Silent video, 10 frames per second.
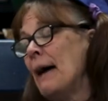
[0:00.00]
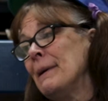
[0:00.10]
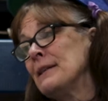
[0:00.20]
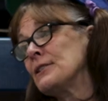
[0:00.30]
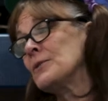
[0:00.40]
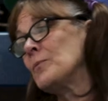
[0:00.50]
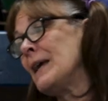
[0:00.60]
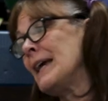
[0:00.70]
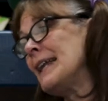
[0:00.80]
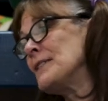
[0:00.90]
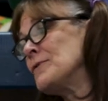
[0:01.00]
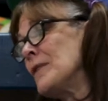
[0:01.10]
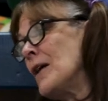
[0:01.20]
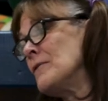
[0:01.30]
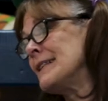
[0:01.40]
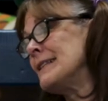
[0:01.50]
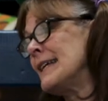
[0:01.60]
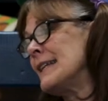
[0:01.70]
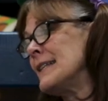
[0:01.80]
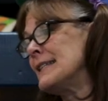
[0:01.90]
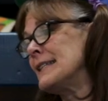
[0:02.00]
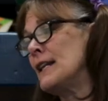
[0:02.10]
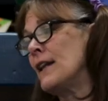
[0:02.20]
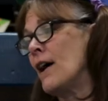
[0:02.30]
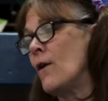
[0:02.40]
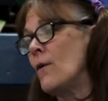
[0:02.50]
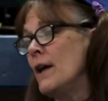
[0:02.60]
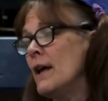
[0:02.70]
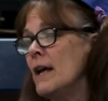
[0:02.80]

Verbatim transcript: I'm as sweet as roses in the snow.